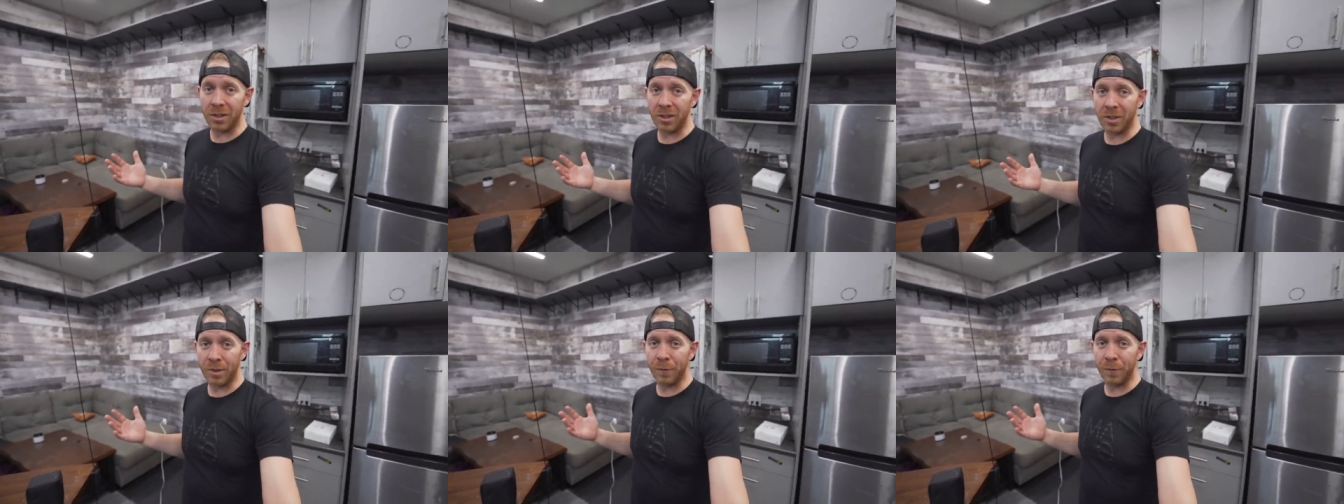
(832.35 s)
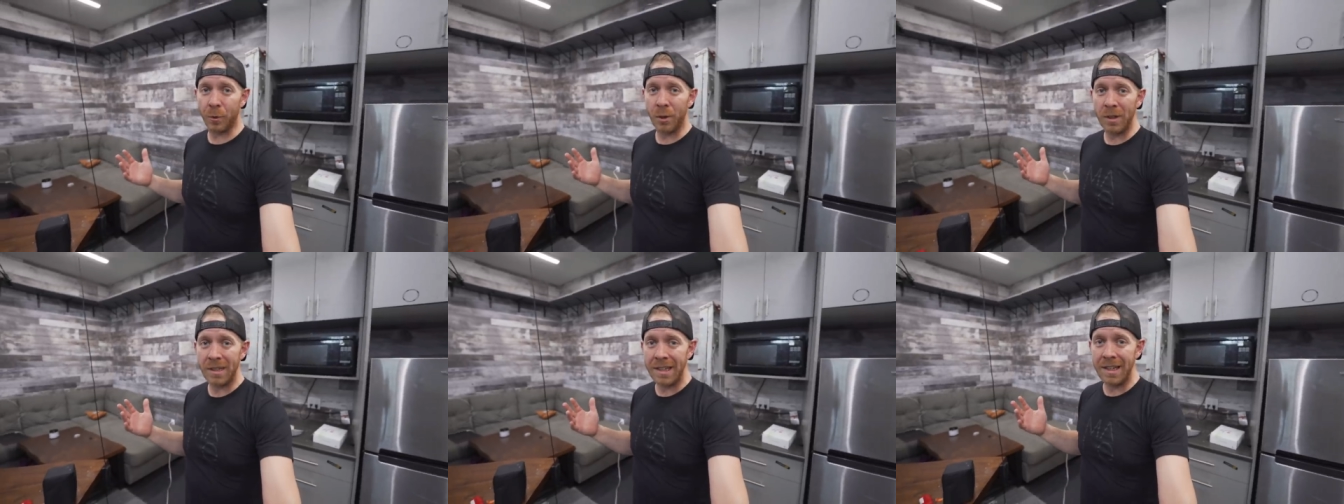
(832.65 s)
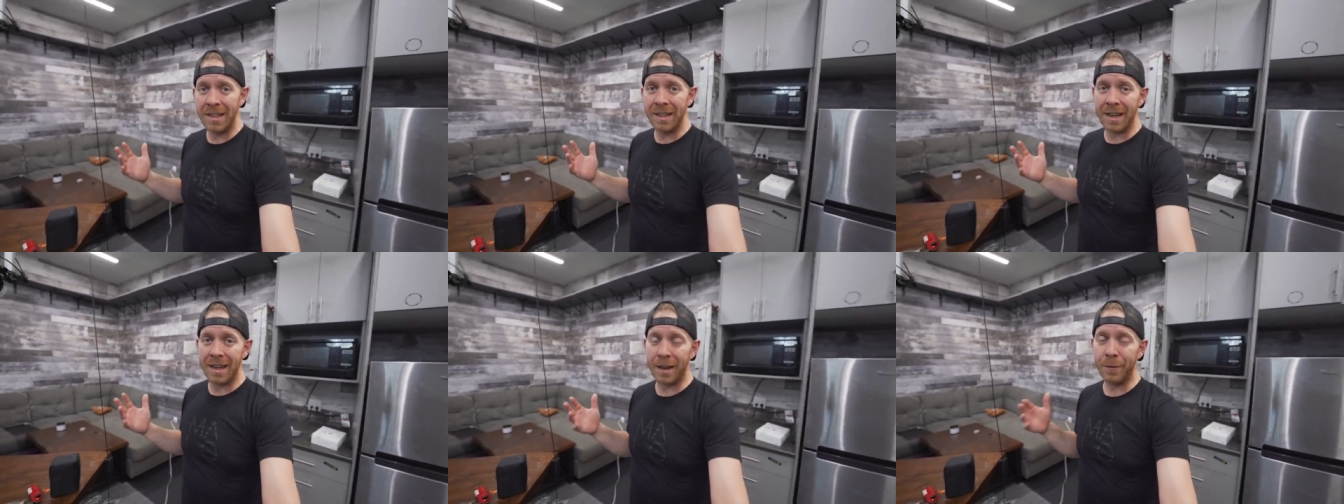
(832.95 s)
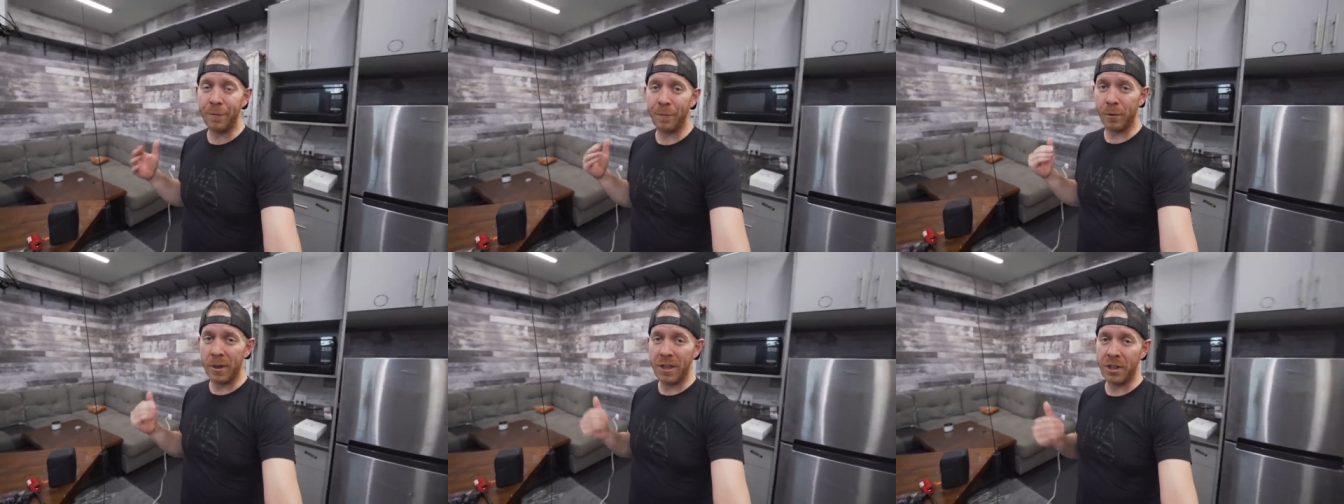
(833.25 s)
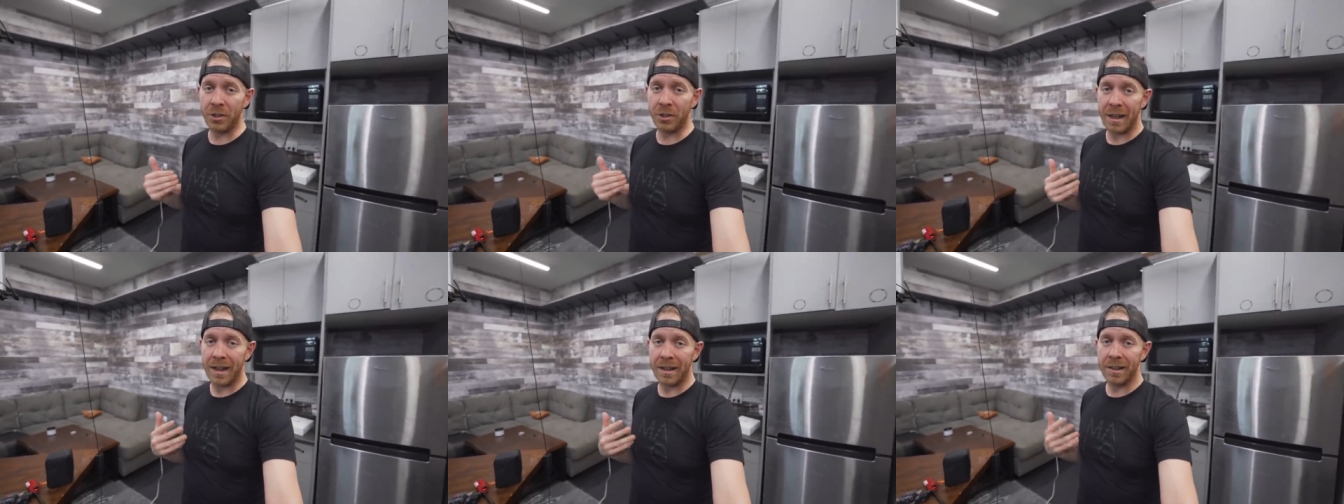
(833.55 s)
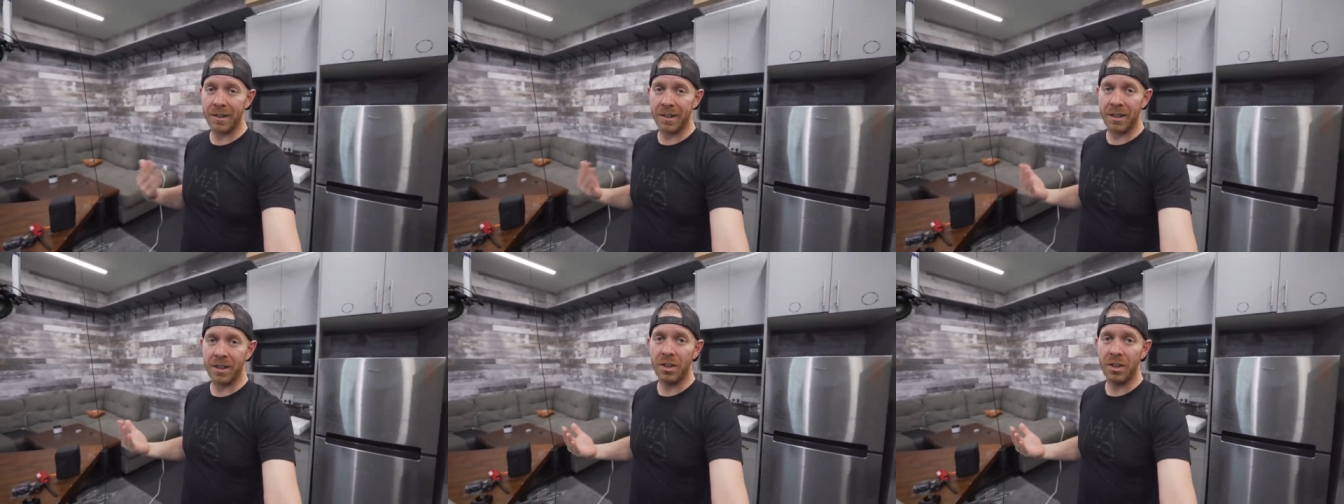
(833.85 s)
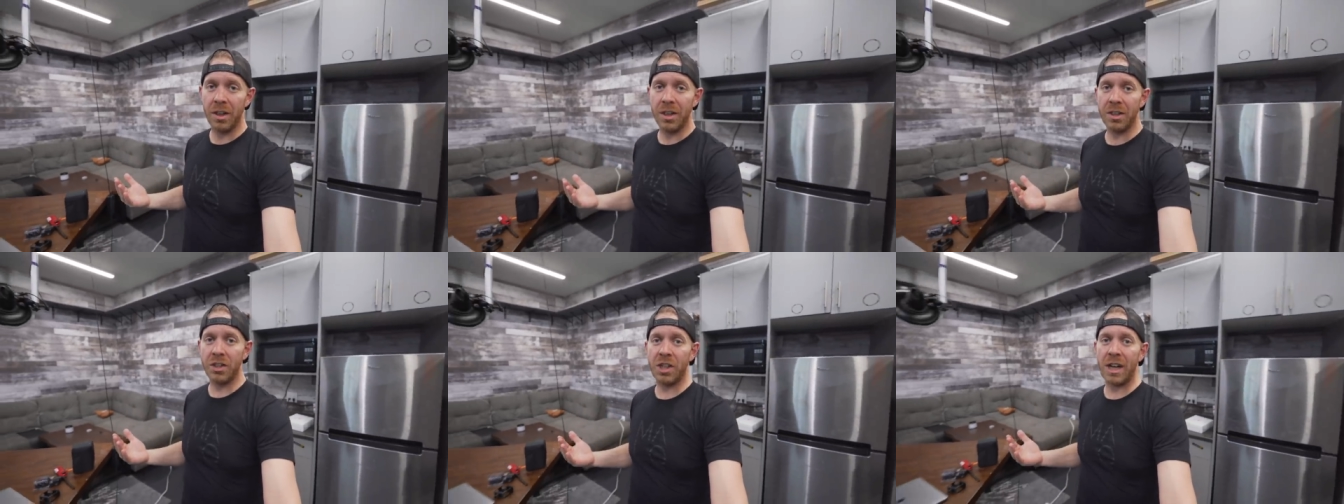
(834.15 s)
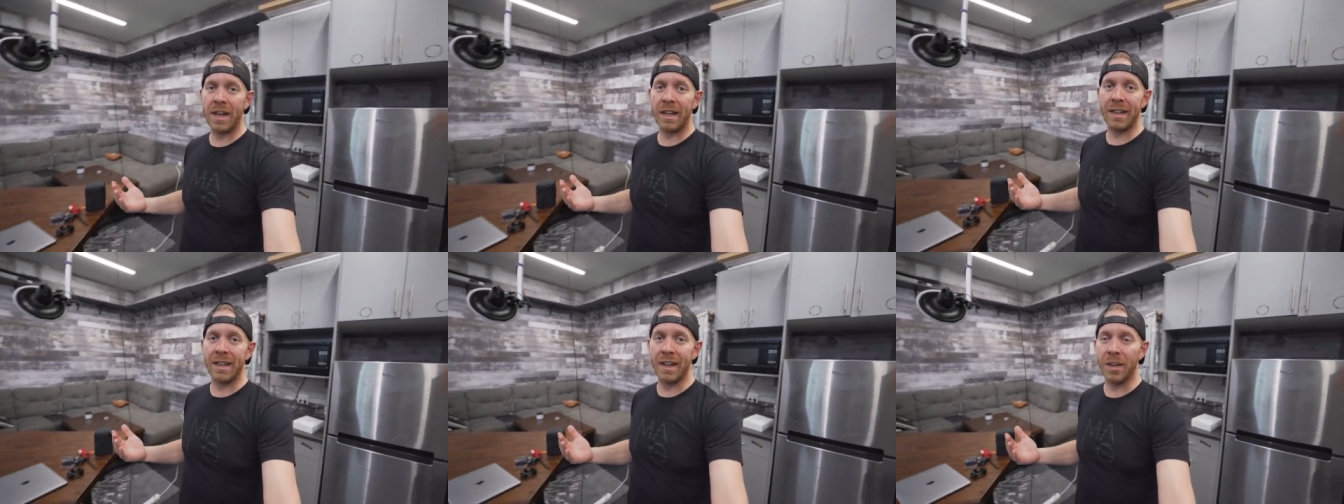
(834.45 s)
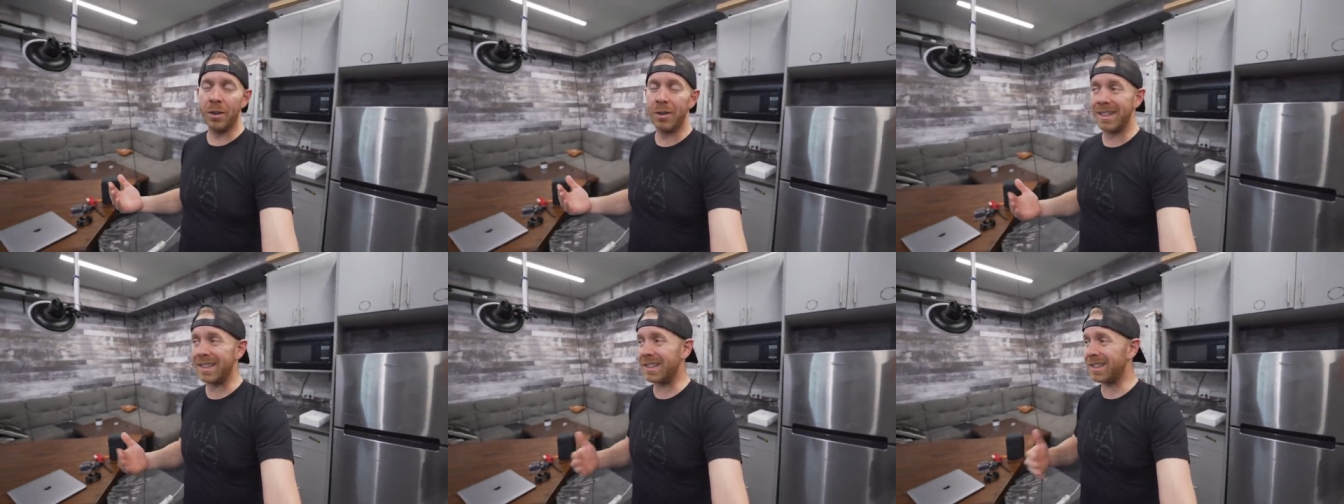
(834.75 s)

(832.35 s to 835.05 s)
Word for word: There's a 14-day free trial that you can check it out.